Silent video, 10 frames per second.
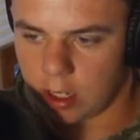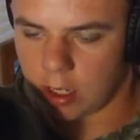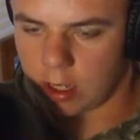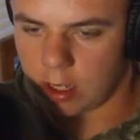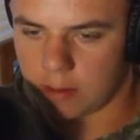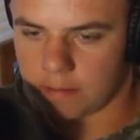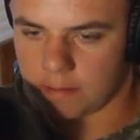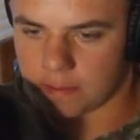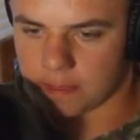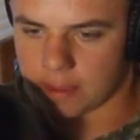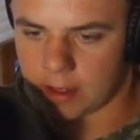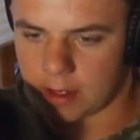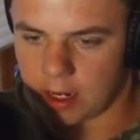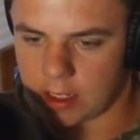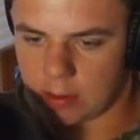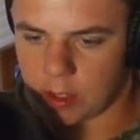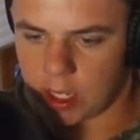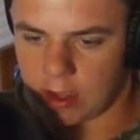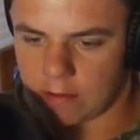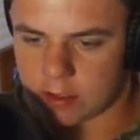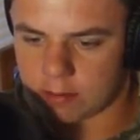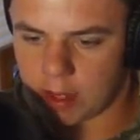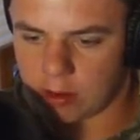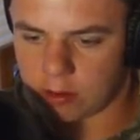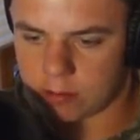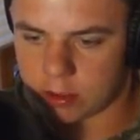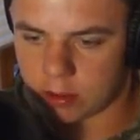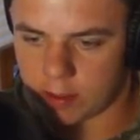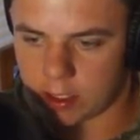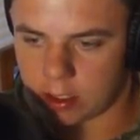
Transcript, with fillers: Um, and then we have some bathrooms over